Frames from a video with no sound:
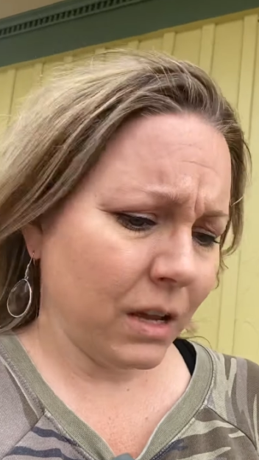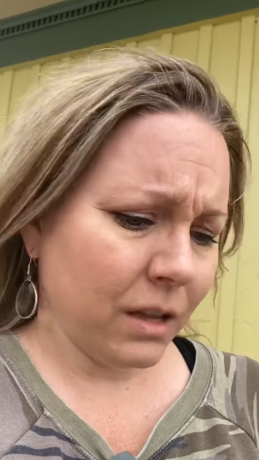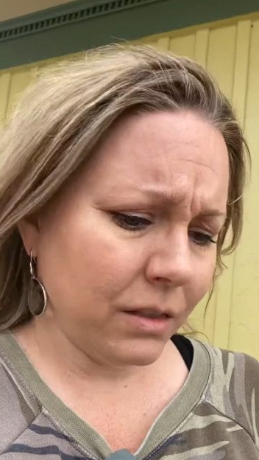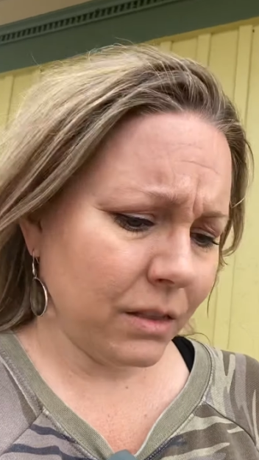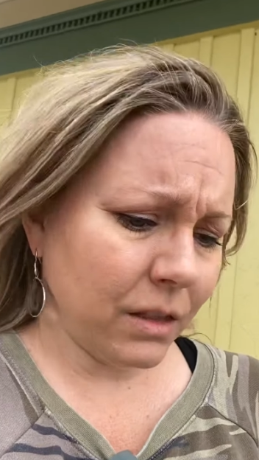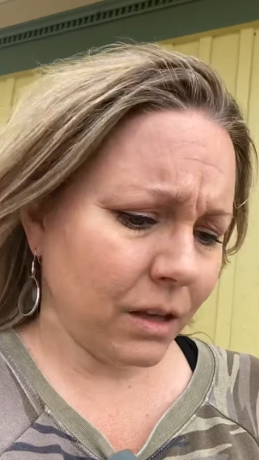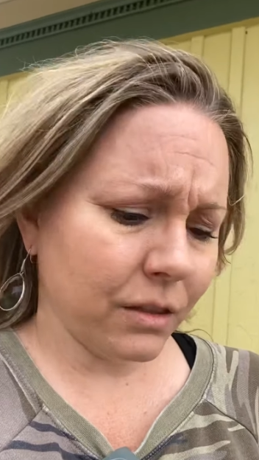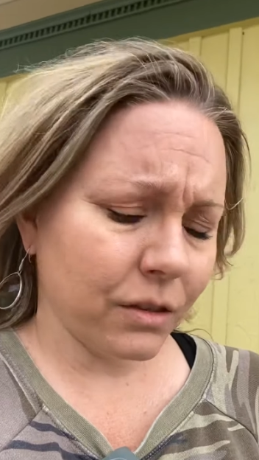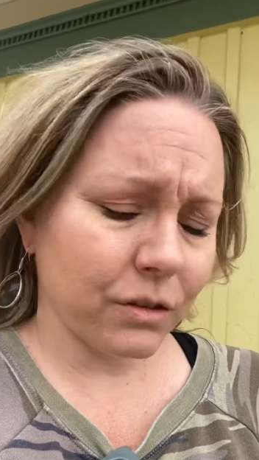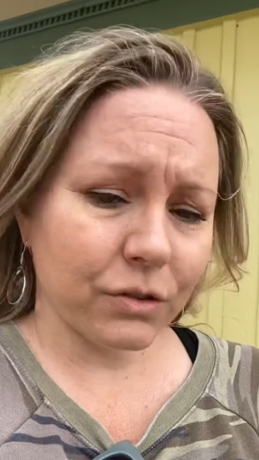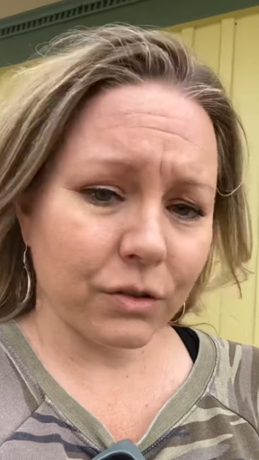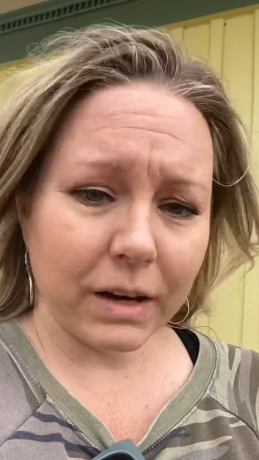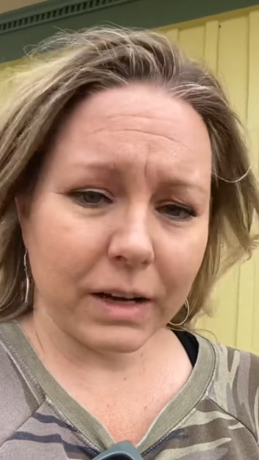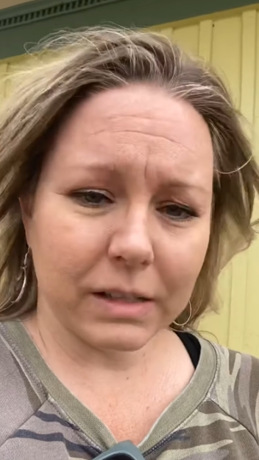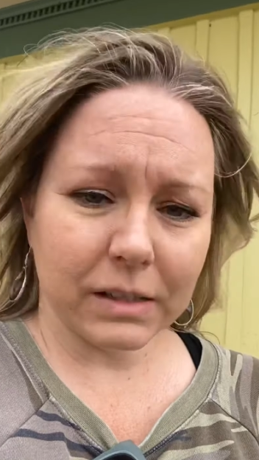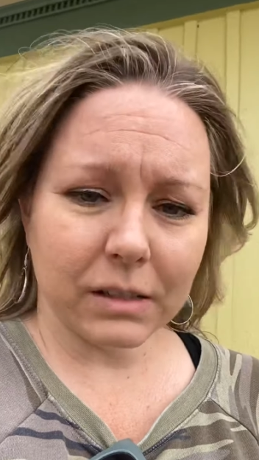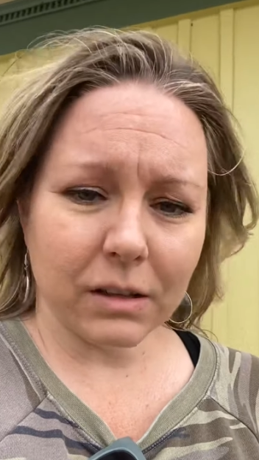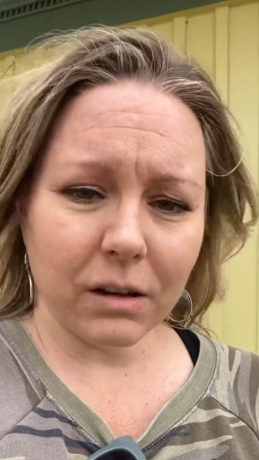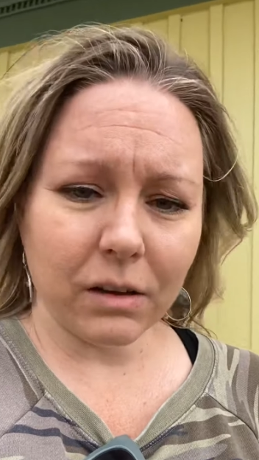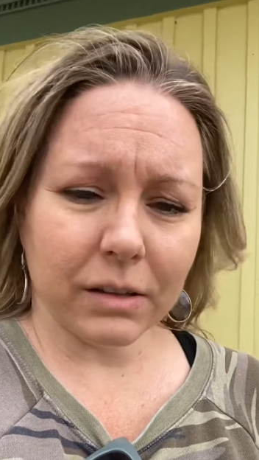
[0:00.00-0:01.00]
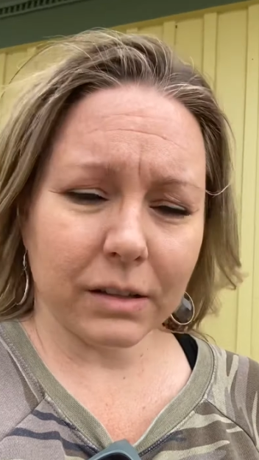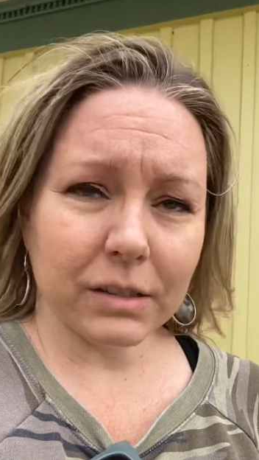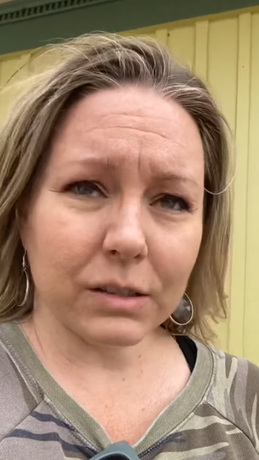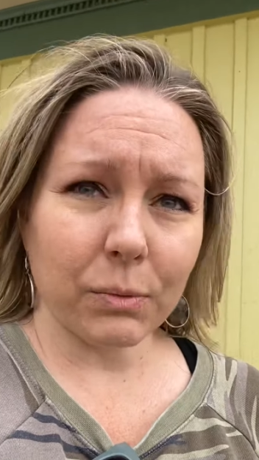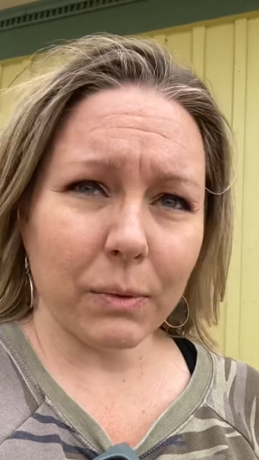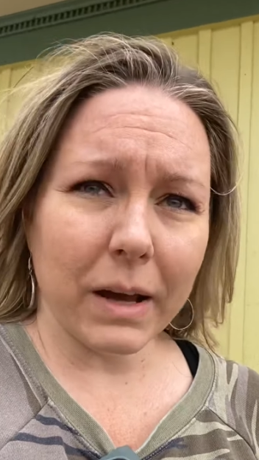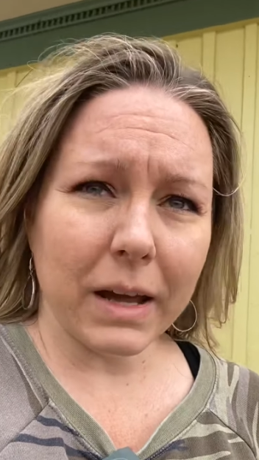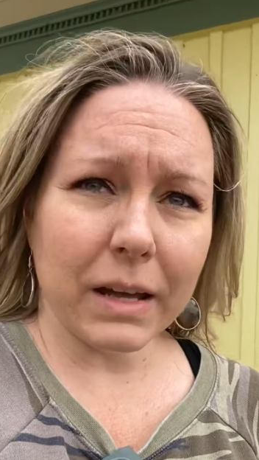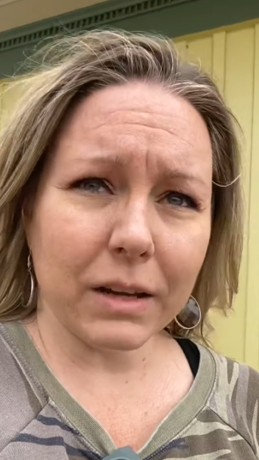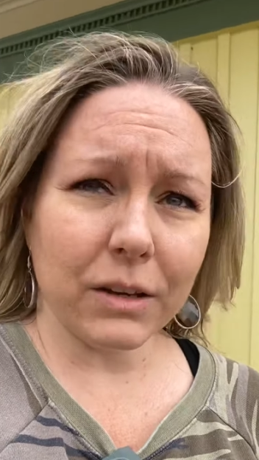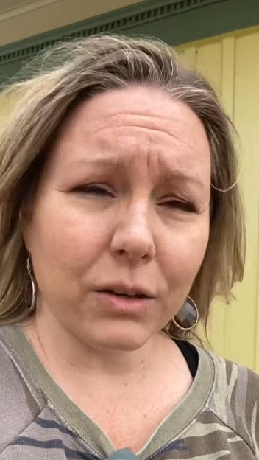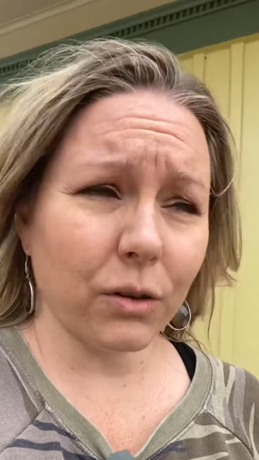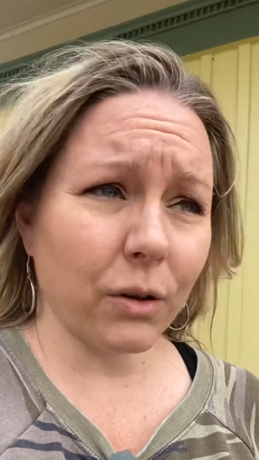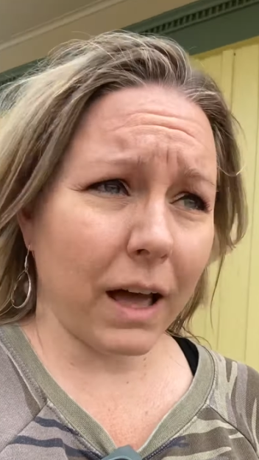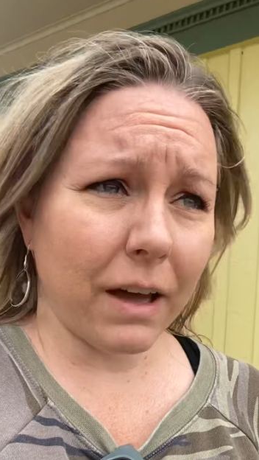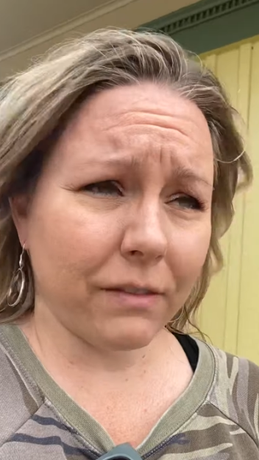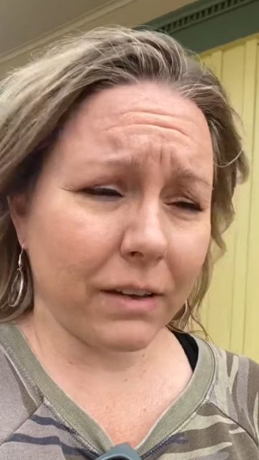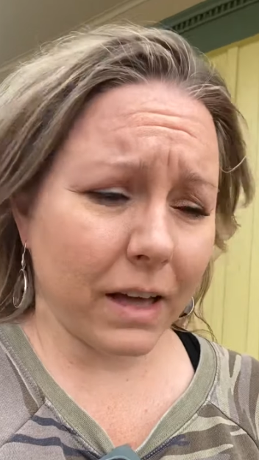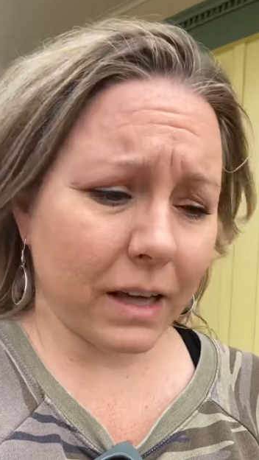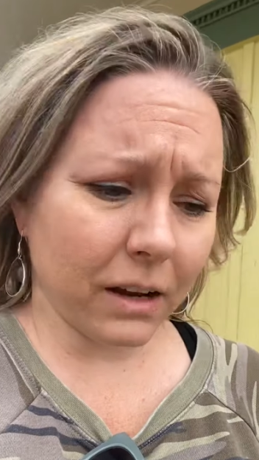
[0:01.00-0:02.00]
the other train's on its way and you'll
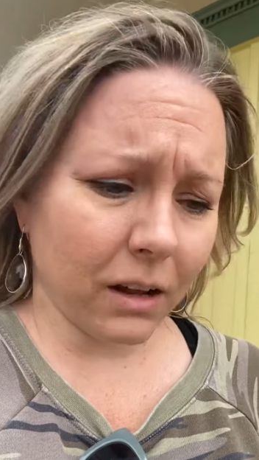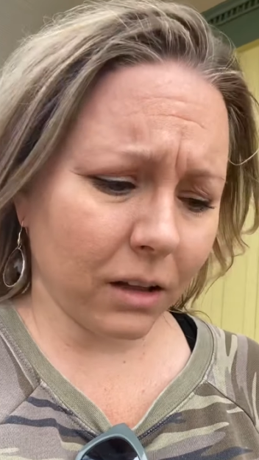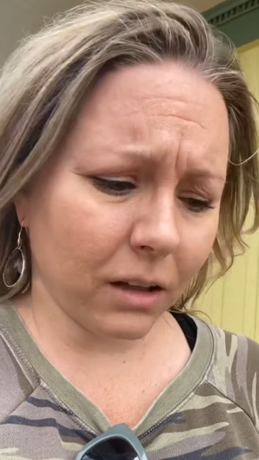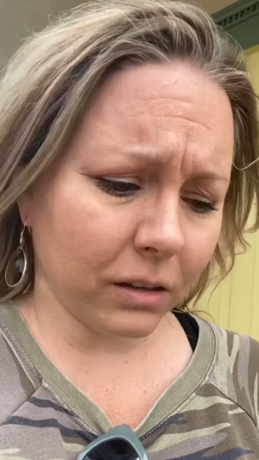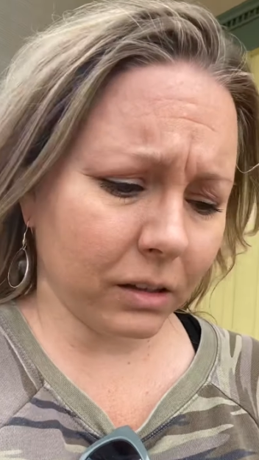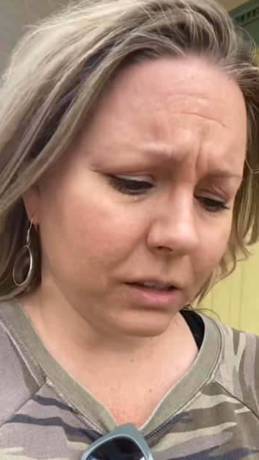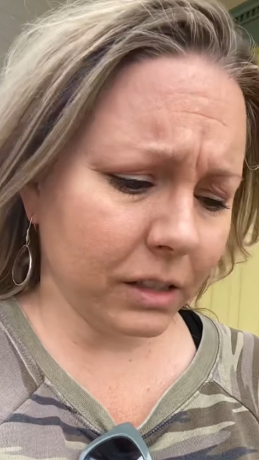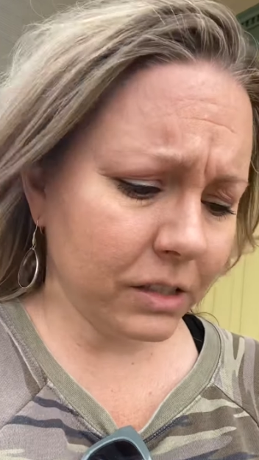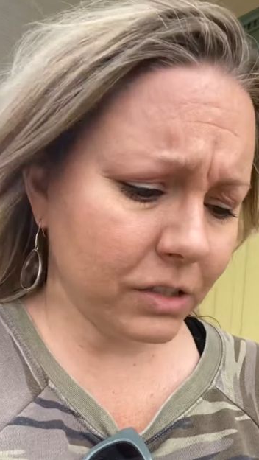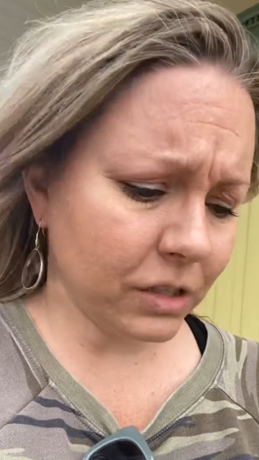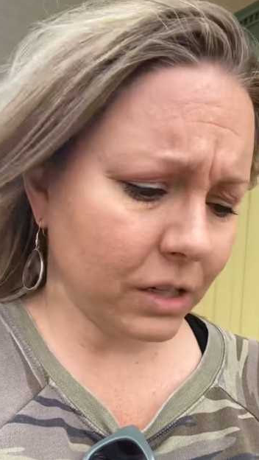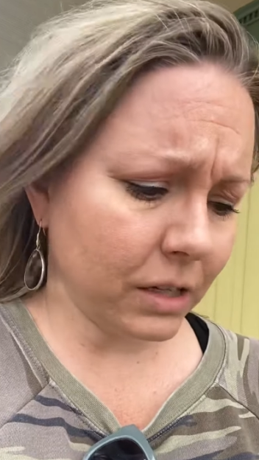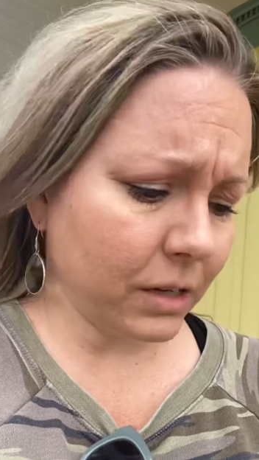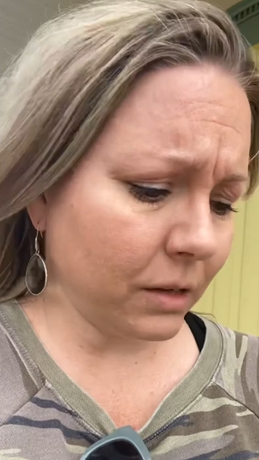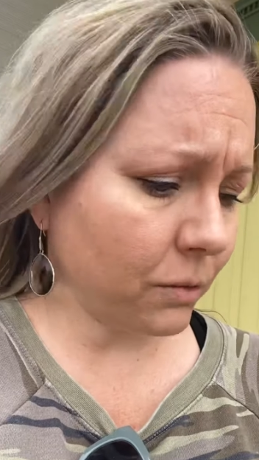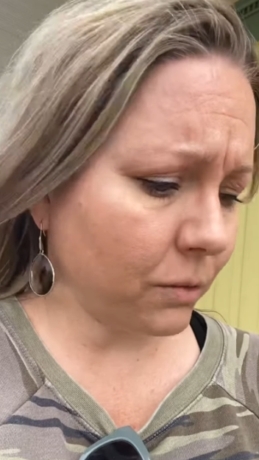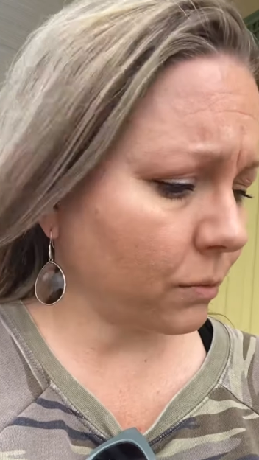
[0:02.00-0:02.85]
have a head-on collision.